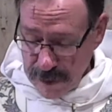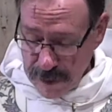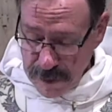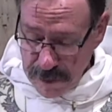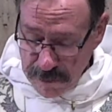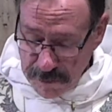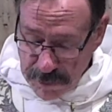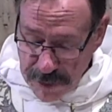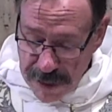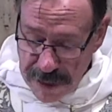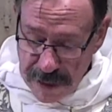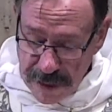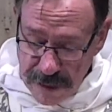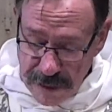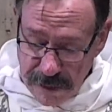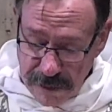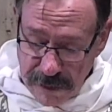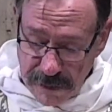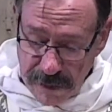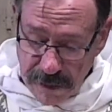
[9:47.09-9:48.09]

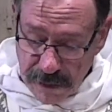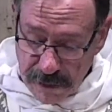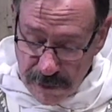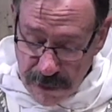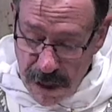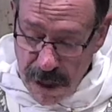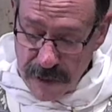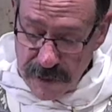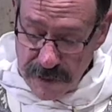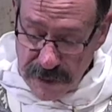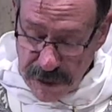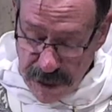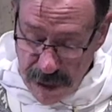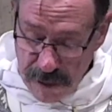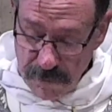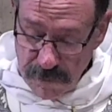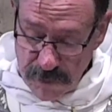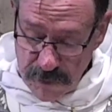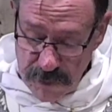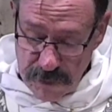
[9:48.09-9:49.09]
Pain and loss
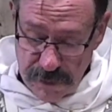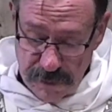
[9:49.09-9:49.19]
comes.